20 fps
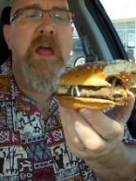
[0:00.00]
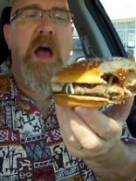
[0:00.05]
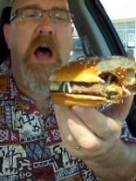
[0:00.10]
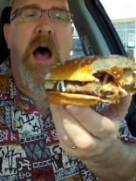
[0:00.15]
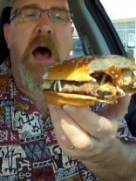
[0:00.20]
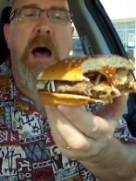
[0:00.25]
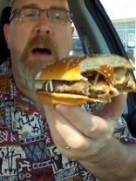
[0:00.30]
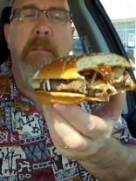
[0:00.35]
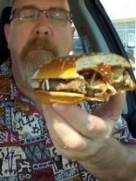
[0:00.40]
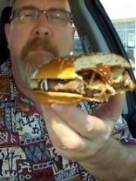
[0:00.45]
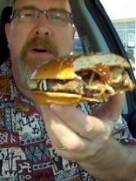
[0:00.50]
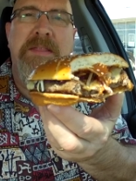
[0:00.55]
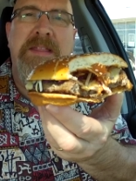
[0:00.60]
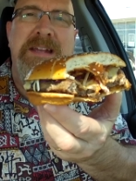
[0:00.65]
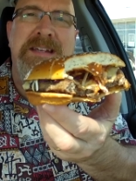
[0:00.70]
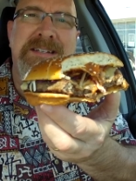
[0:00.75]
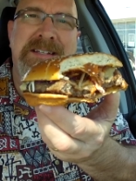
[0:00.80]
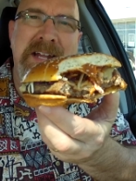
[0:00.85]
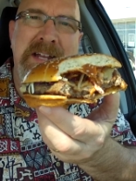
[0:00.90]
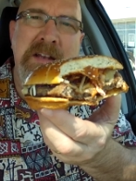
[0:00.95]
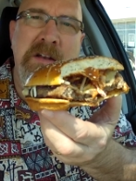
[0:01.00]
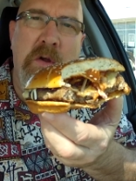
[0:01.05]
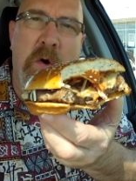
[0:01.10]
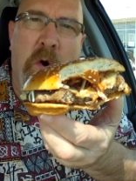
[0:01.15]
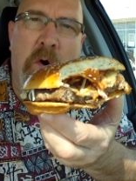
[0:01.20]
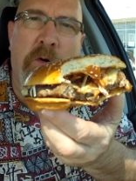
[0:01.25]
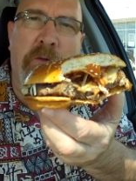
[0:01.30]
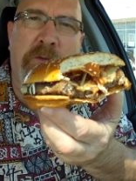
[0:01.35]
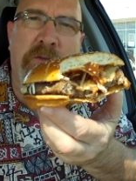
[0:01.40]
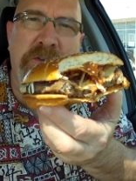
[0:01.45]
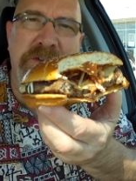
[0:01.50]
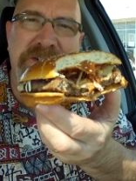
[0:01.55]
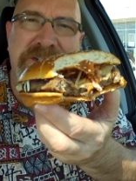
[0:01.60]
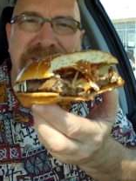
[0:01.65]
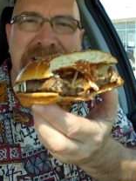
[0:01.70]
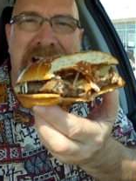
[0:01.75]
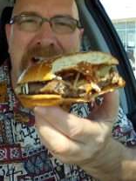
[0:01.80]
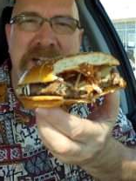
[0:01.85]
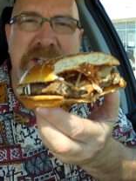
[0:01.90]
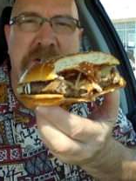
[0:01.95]
but they didn't
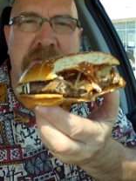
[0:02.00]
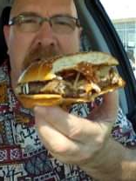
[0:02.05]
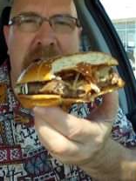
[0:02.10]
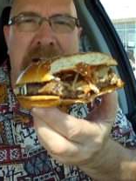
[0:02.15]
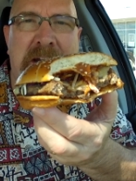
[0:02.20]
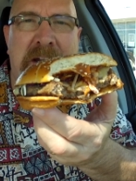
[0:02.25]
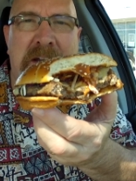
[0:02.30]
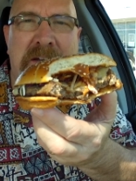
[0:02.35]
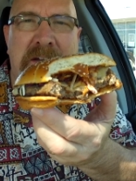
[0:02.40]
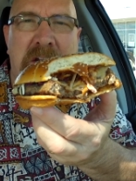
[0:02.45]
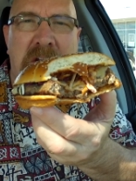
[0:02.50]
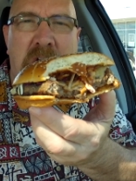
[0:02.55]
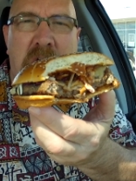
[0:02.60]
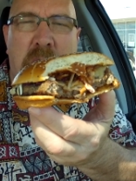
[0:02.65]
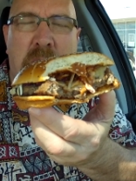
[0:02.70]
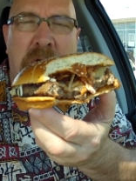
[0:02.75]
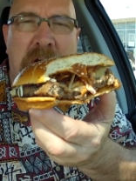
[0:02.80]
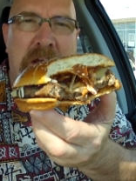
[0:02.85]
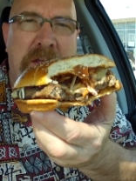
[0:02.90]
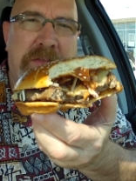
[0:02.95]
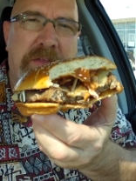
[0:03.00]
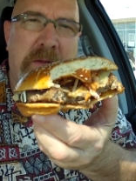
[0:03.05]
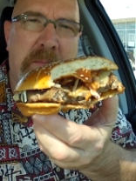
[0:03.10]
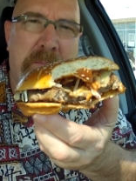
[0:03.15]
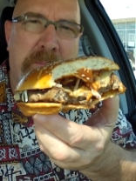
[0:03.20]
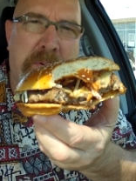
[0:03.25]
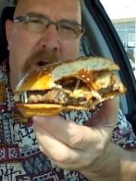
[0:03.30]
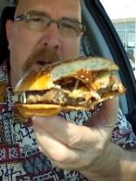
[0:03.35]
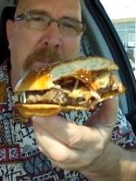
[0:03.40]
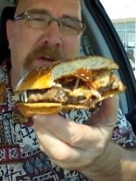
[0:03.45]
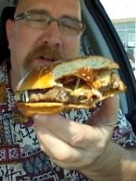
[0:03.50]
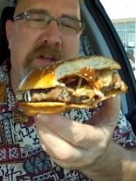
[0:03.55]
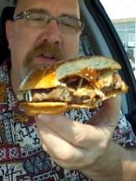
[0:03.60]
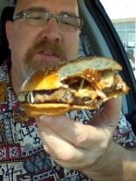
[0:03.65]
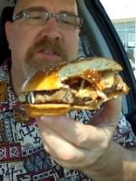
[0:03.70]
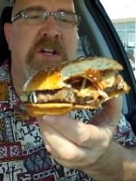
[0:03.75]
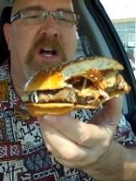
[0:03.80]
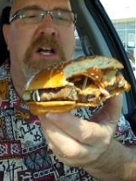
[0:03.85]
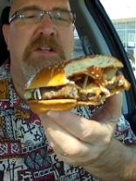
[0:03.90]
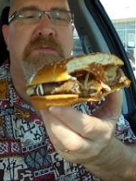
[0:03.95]
oversaturate it with barbecue
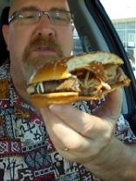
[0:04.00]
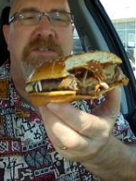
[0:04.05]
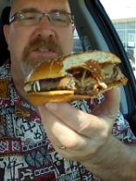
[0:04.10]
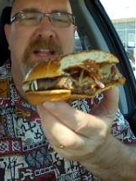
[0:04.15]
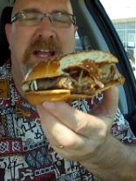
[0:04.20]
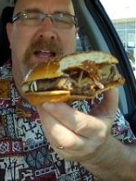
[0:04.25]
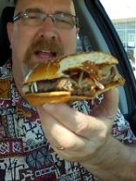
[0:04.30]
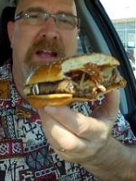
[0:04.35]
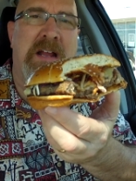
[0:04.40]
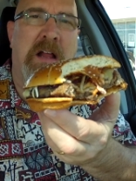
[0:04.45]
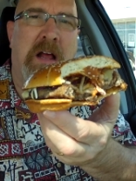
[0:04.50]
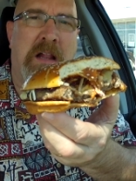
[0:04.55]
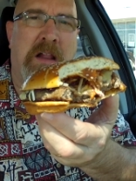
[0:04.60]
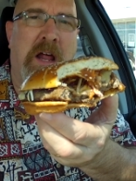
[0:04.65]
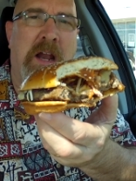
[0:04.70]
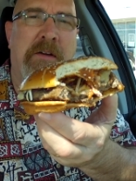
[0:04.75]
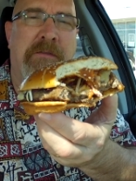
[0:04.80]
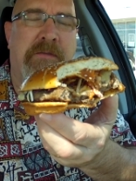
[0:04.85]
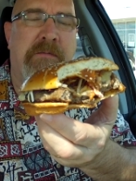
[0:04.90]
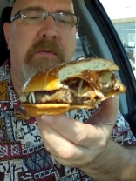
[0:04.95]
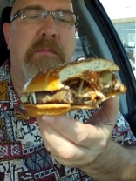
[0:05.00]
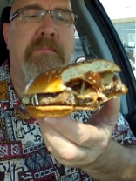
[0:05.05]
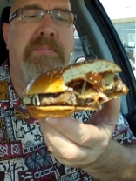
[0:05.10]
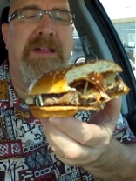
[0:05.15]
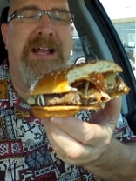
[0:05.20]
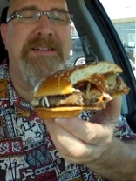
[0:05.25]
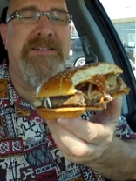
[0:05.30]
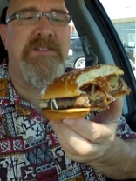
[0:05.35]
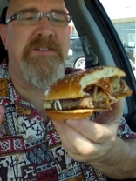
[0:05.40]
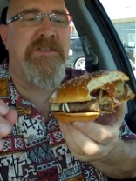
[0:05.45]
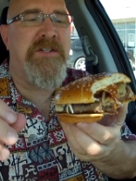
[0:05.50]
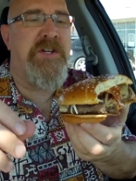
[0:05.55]
sauce, which a lot of places